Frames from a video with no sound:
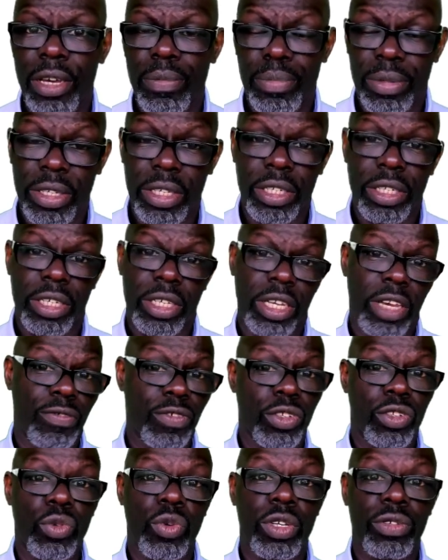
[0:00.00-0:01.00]
particularly if
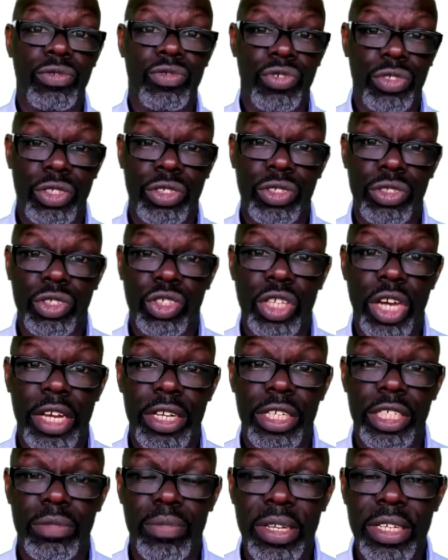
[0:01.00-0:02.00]
you're doing traditional
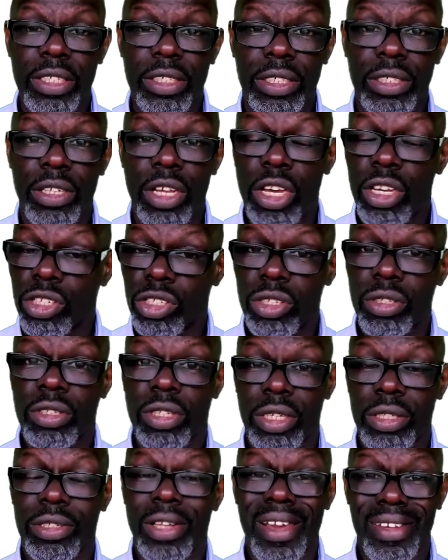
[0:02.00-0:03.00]
Chinese medicine, you'd
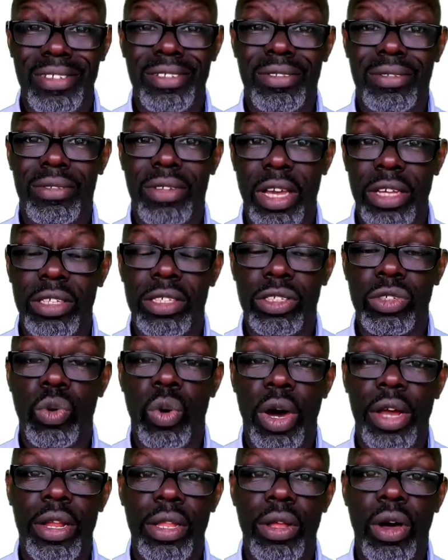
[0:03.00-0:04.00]
think that is
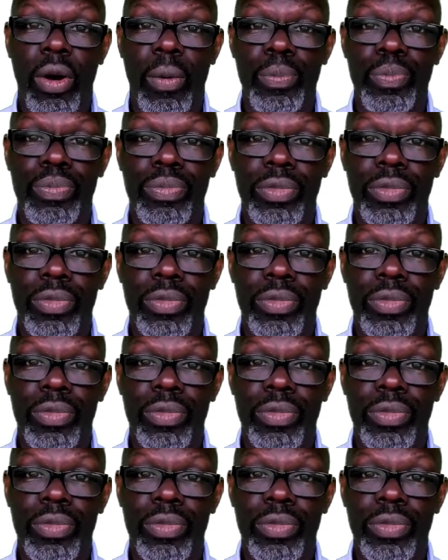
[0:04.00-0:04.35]
quite a lot.